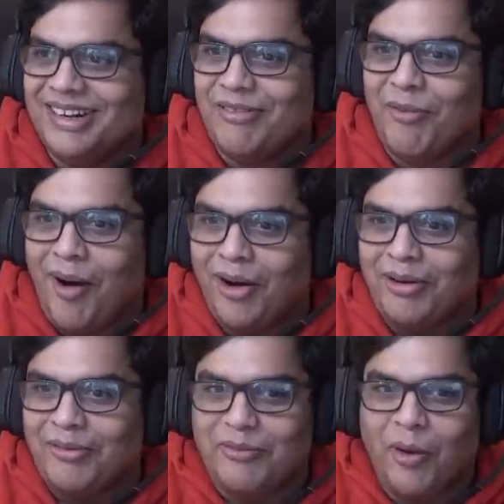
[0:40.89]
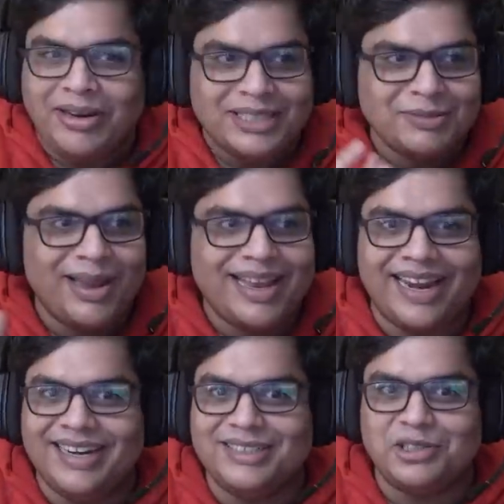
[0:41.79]
What is my
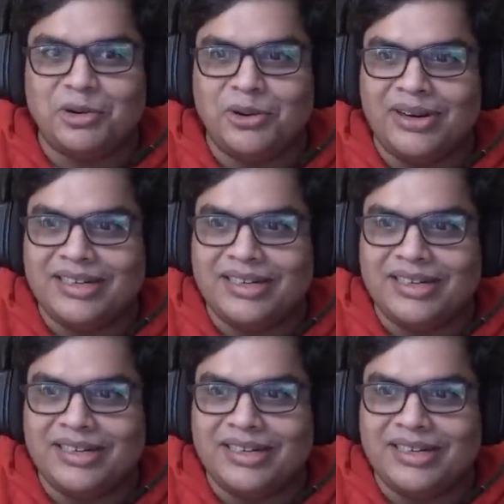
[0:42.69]
credit score?